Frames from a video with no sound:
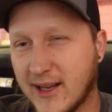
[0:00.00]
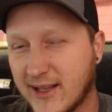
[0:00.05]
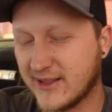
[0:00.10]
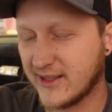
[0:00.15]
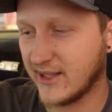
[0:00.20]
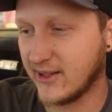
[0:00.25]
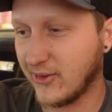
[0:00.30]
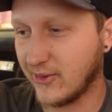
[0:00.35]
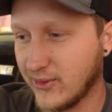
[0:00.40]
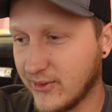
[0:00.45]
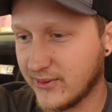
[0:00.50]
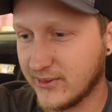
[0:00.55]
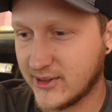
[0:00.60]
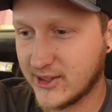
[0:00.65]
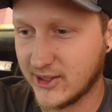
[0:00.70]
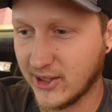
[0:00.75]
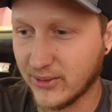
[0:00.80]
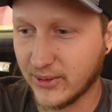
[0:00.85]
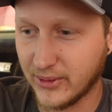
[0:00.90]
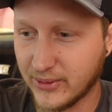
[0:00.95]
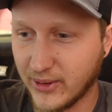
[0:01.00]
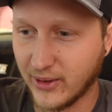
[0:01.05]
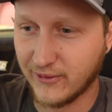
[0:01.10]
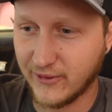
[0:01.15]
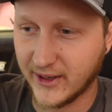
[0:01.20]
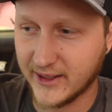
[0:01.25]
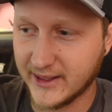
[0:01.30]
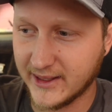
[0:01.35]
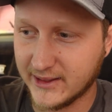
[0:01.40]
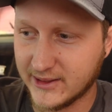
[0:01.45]
because I still don't know if
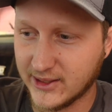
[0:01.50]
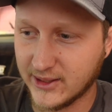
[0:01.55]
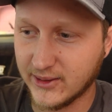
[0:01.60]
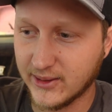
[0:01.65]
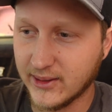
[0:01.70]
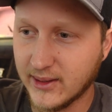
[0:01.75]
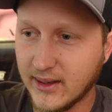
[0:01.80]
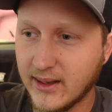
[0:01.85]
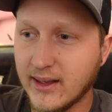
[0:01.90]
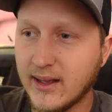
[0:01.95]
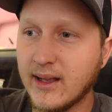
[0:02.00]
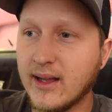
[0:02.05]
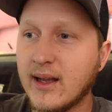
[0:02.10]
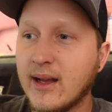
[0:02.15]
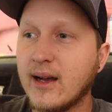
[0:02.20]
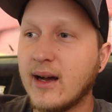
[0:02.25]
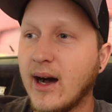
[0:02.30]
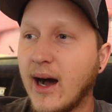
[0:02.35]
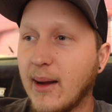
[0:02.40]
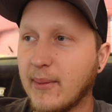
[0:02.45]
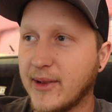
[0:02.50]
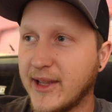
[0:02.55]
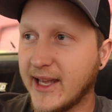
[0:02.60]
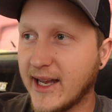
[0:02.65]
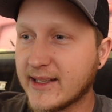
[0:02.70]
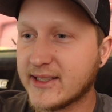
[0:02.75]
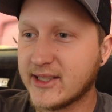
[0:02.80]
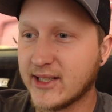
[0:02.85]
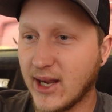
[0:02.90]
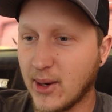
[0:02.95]
I need to. I'm
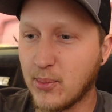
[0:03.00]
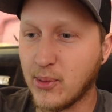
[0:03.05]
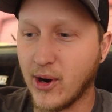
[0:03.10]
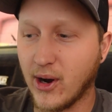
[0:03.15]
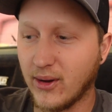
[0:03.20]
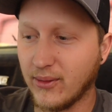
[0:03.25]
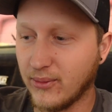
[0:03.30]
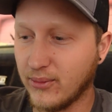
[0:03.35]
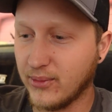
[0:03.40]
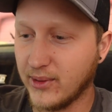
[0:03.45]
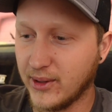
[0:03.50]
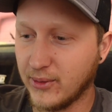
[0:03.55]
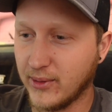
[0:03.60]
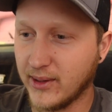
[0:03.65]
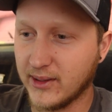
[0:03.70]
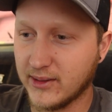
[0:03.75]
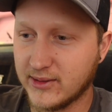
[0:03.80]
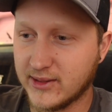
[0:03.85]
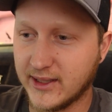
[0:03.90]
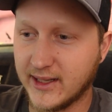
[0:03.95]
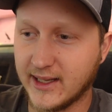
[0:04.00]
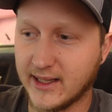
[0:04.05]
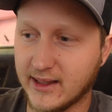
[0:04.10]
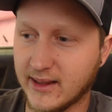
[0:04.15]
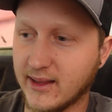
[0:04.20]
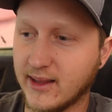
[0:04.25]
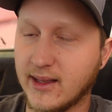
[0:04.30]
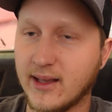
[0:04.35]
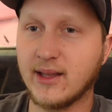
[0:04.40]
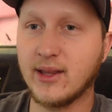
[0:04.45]
guessing I probably will to get
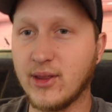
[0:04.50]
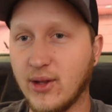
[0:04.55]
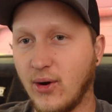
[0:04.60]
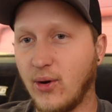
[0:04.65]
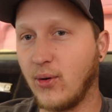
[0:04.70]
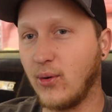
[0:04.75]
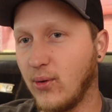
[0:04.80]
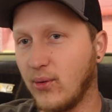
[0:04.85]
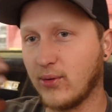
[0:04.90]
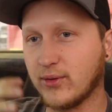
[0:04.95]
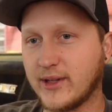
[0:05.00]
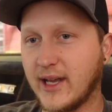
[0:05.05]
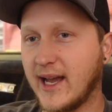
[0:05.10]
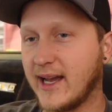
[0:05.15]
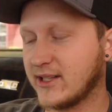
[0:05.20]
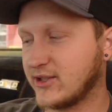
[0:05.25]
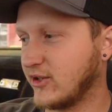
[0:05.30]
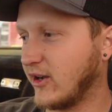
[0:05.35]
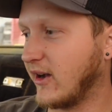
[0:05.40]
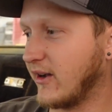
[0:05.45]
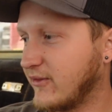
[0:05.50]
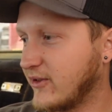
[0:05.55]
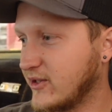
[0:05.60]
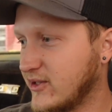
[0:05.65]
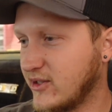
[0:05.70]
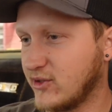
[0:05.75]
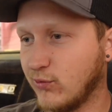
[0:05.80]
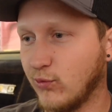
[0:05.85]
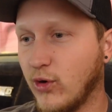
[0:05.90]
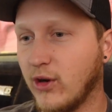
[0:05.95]
the whole dash off
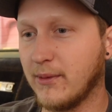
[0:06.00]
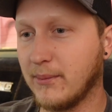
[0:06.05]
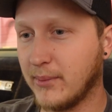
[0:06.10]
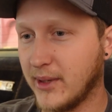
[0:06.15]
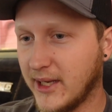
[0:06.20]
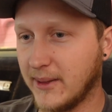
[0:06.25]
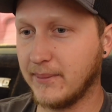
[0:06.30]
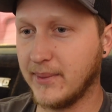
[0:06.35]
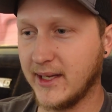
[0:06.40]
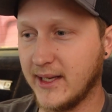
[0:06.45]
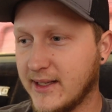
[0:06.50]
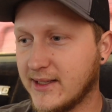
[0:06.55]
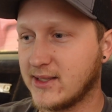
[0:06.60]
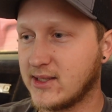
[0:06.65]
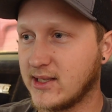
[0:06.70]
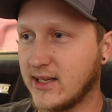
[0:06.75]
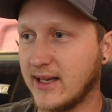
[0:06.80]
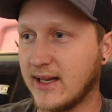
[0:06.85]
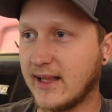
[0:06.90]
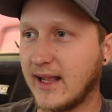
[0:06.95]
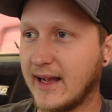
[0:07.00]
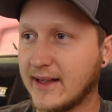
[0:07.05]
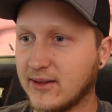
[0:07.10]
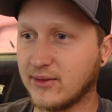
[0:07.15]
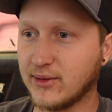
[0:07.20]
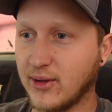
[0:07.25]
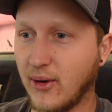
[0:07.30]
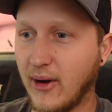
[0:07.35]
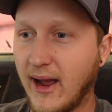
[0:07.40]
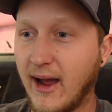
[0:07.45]
because it's one big piece, and I
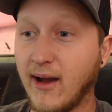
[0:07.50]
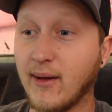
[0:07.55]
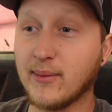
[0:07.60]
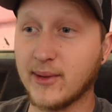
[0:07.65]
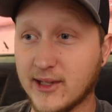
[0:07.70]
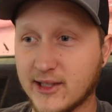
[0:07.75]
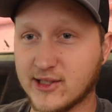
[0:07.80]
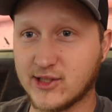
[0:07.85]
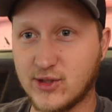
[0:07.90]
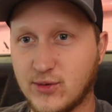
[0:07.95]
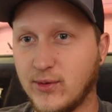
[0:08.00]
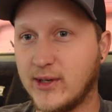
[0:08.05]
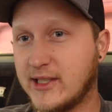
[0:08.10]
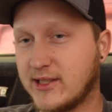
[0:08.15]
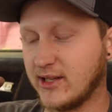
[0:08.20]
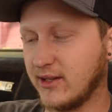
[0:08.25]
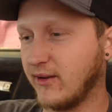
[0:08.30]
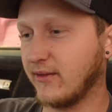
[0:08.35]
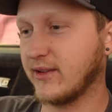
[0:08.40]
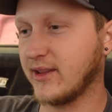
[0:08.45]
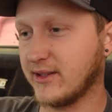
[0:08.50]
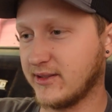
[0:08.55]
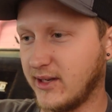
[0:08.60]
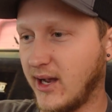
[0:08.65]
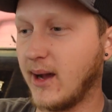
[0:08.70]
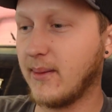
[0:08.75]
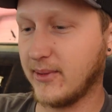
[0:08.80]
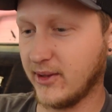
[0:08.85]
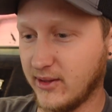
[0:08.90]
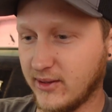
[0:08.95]
don't know how I'm going to squeeze it over the
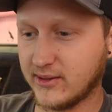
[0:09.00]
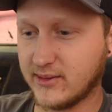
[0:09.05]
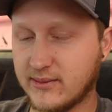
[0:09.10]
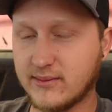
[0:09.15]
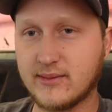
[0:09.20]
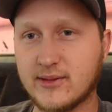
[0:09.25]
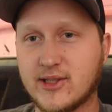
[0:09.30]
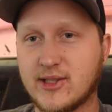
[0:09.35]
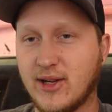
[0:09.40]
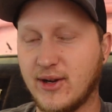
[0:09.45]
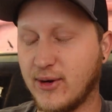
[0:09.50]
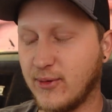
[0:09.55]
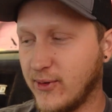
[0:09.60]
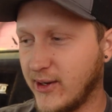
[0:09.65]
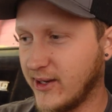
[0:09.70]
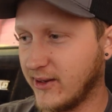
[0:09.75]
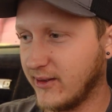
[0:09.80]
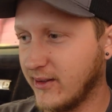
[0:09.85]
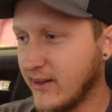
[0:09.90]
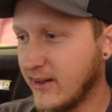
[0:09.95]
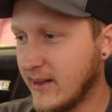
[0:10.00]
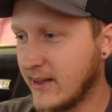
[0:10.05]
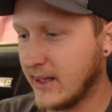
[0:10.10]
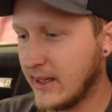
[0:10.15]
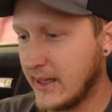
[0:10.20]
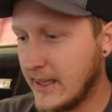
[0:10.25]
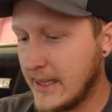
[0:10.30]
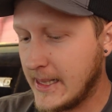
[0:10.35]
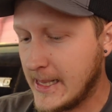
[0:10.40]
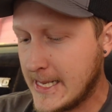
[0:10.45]
top of the steering wheel.
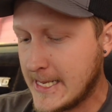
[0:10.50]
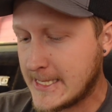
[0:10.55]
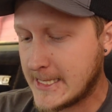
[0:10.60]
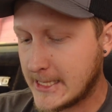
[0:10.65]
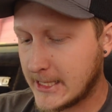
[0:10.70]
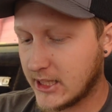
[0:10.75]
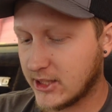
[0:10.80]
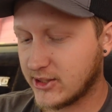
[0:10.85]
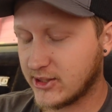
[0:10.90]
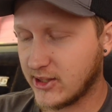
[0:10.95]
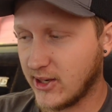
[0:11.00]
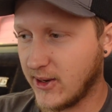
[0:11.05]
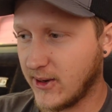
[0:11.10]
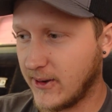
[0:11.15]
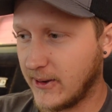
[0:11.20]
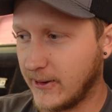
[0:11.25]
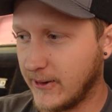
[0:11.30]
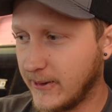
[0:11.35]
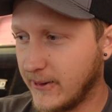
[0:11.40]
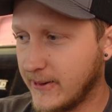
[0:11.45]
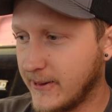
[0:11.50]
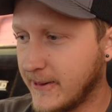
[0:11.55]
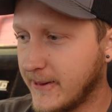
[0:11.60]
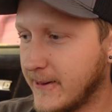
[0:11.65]
So,